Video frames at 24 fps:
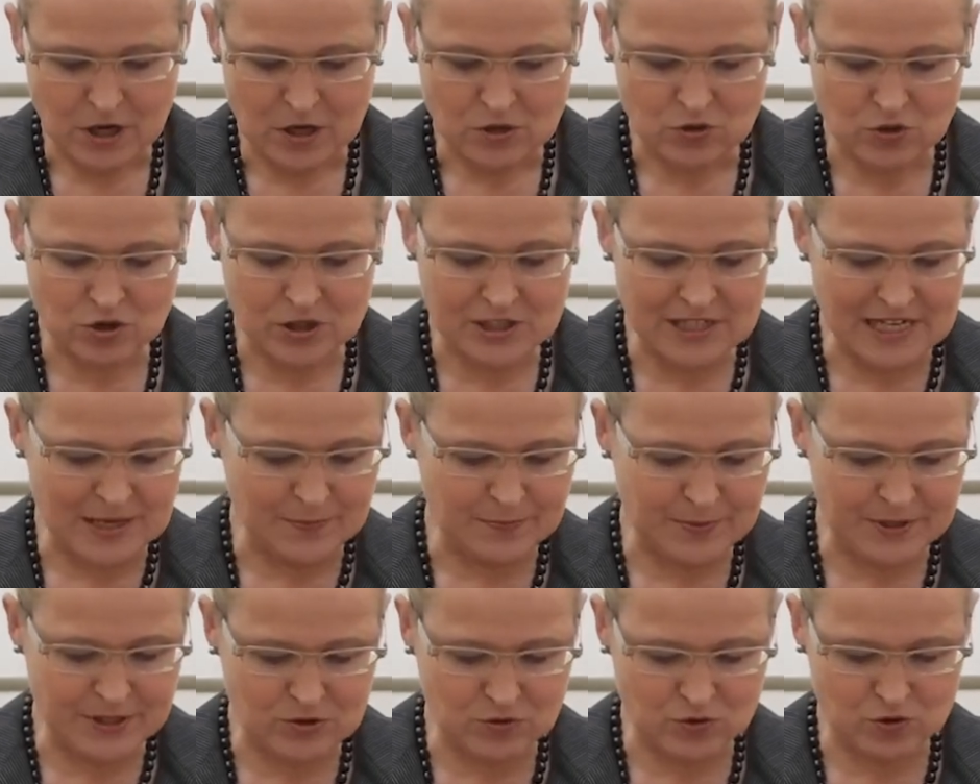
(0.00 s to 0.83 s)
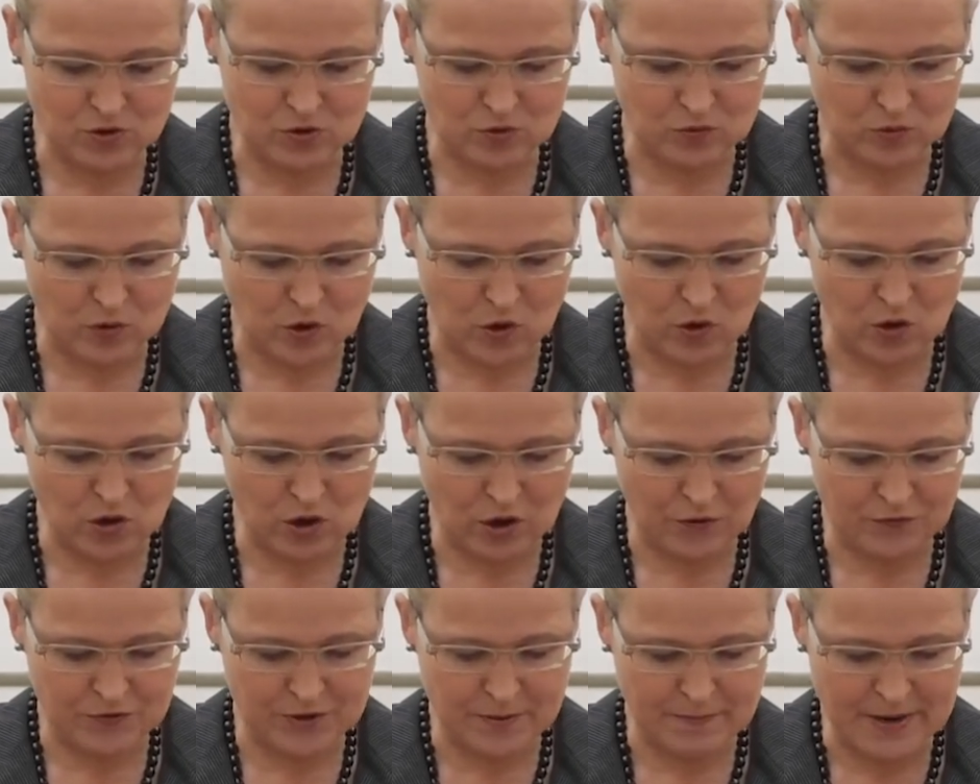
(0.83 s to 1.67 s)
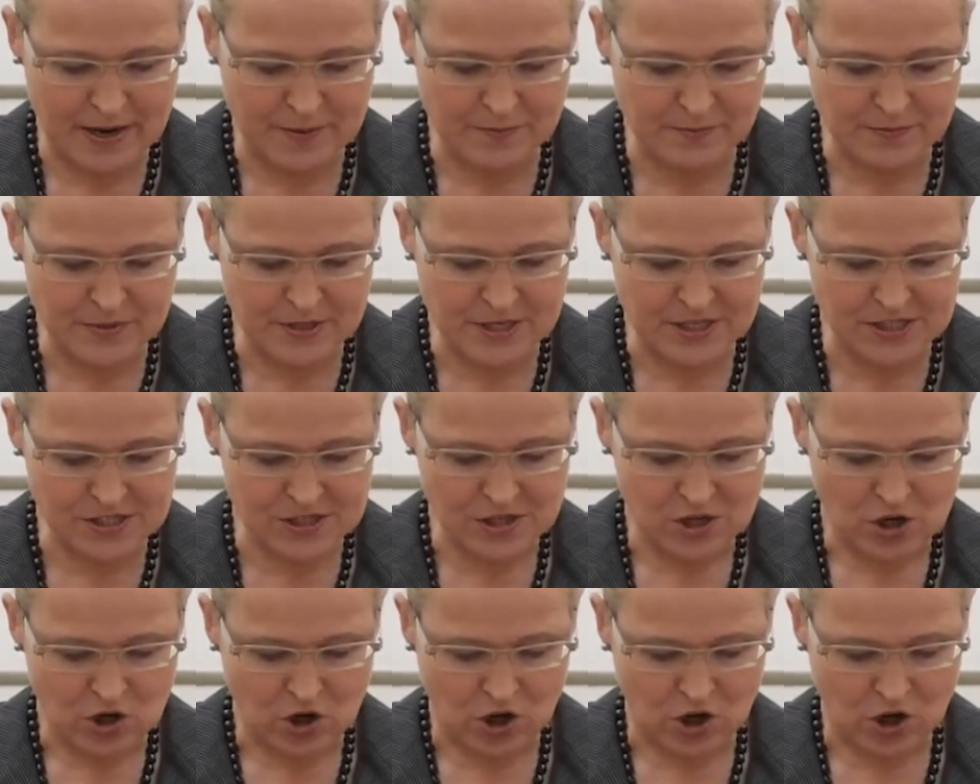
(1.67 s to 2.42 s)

to slip into the role of the members